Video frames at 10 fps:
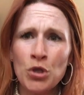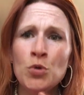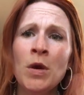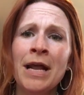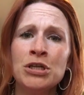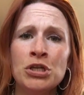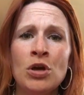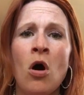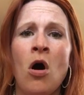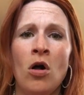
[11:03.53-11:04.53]
You can
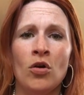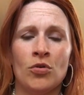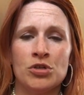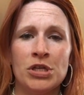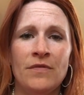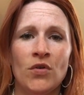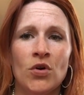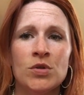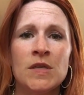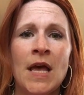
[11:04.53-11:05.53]
actually call
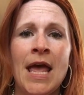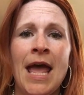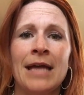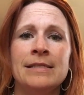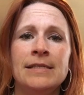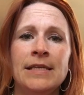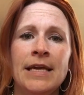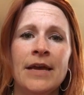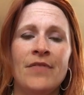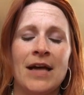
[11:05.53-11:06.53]
Hirschliefers and
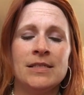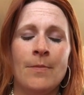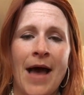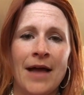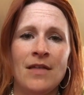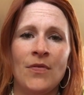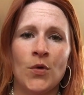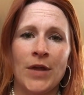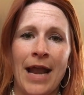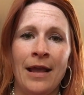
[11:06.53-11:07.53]
see if that's a bag that
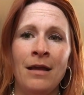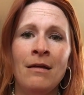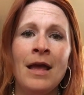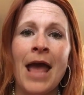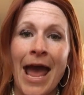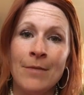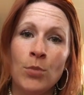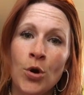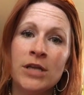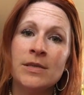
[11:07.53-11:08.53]
they're getting
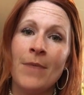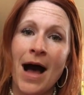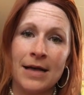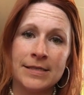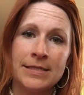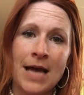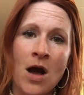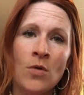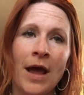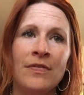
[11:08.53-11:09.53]
and put a deposit
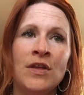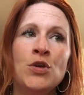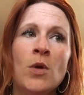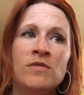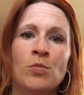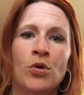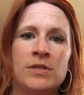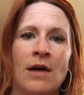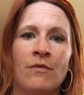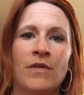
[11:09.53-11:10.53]
down. I think you have to
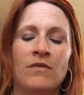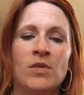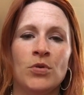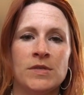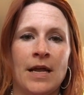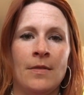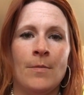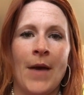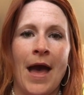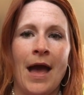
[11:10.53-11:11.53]
put down 50% of the
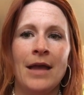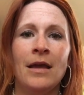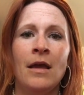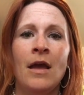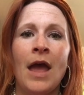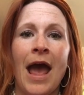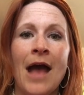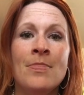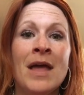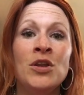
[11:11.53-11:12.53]
bag,
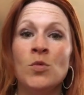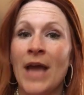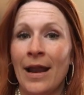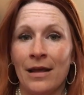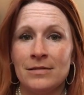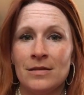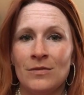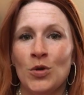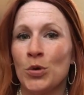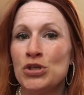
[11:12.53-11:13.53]
and then you get it.
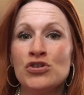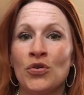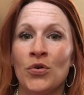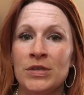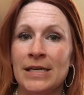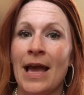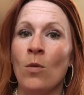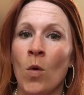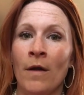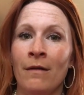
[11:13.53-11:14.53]
You're assured to
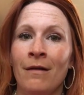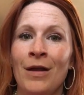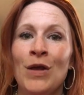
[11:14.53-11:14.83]
get one.